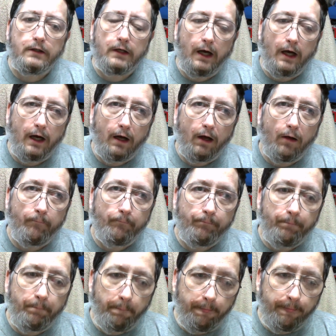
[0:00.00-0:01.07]
And
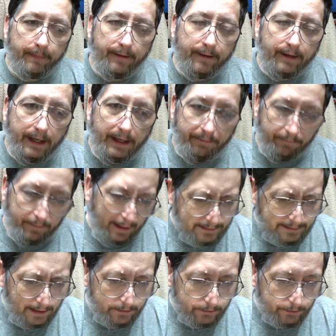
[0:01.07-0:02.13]
that's
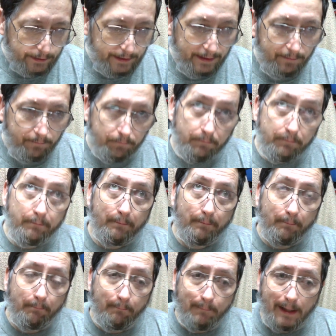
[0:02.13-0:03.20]
actually
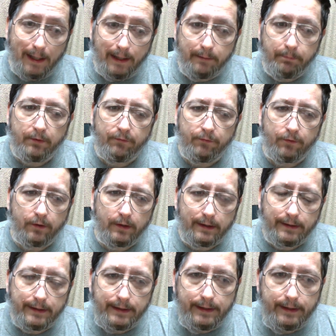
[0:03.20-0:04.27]
my preferred
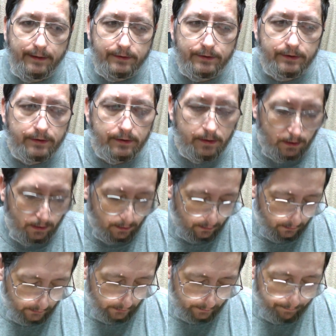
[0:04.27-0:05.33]
LEDs. A
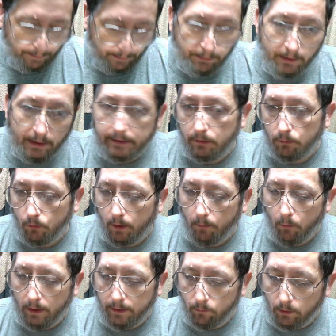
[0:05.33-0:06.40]
lot of people like the warm
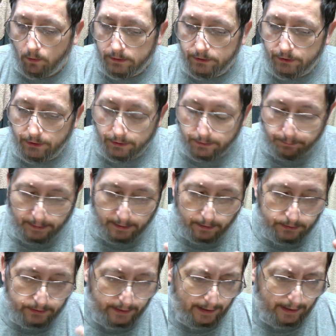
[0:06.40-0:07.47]
white ones just
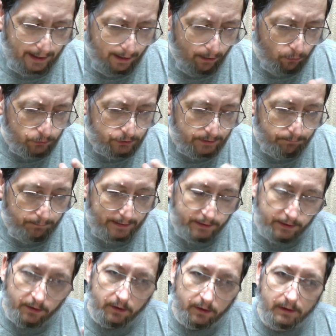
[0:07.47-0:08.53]
because in a house it makes
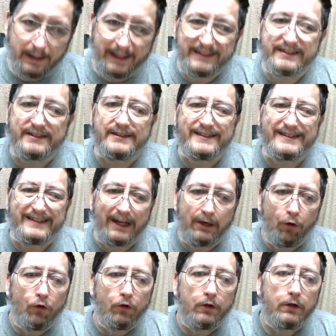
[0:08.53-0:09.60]
it look less
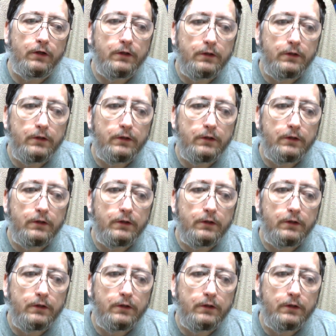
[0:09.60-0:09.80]
sterile